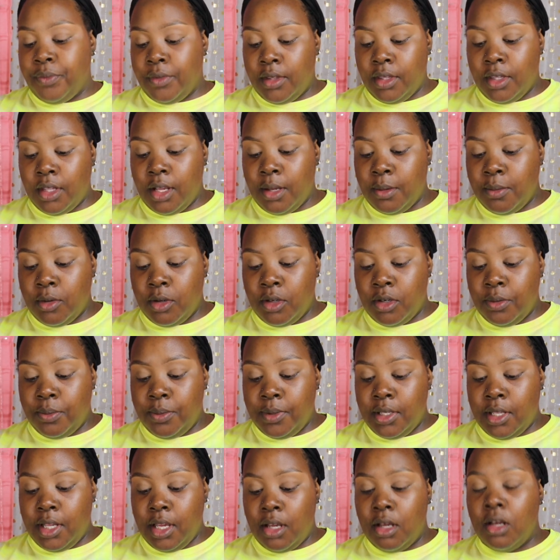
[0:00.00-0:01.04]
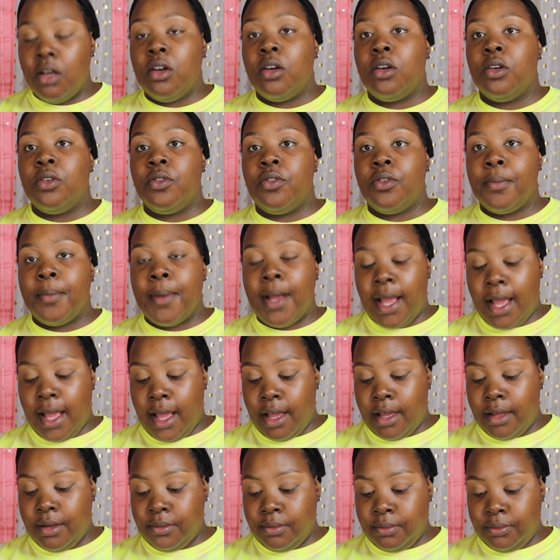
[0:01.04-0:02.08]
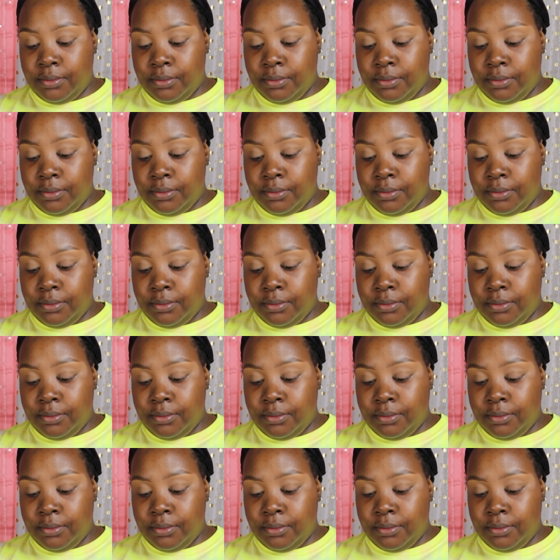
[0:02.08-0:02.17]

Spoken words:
and I'm gonna put that all over my eye.